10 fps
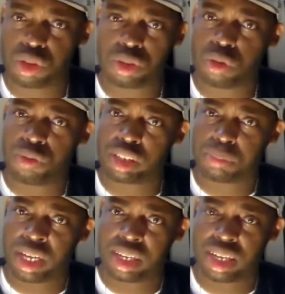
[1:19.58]
Who's gonna do the
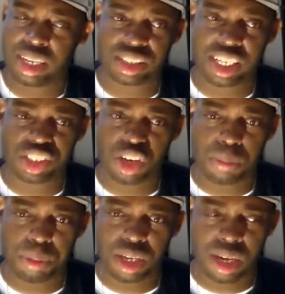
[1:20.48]
voice, man? Is it
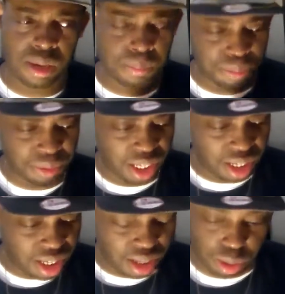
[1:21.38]
gonna be
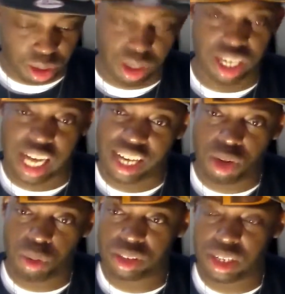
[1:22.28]
Well, I
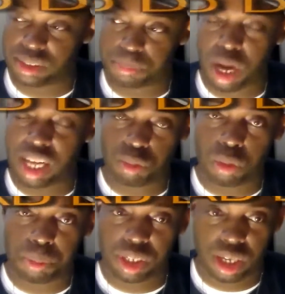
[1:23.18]
know it probably
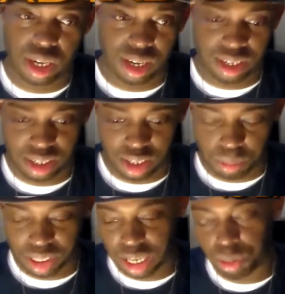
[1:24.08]
won't be,
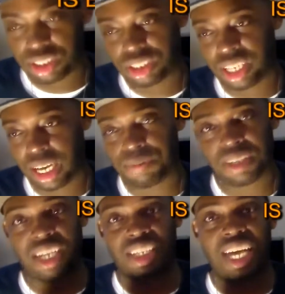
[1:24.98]
oh my god, what's his name? I
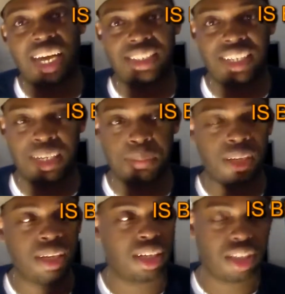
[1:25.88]
forgot the guy's
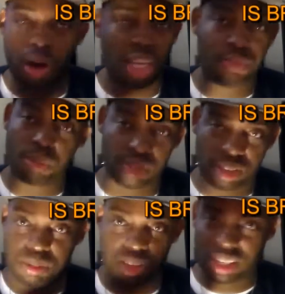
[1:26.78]
name. Y'all leave
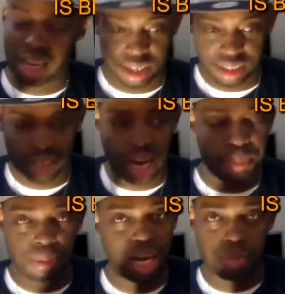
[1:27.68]
the
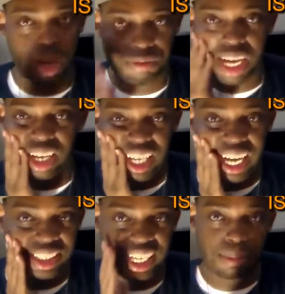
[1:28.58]
comment down below. I forgot the
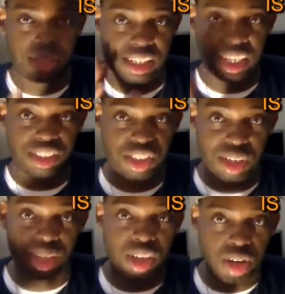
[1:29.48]
guy's name that does
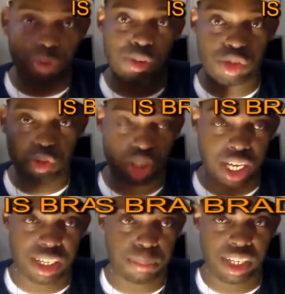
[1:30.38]
the original
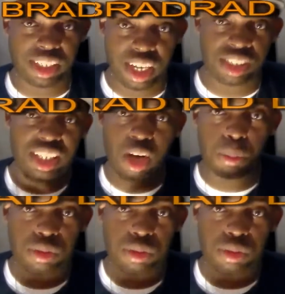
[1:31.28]
Chucky, but he does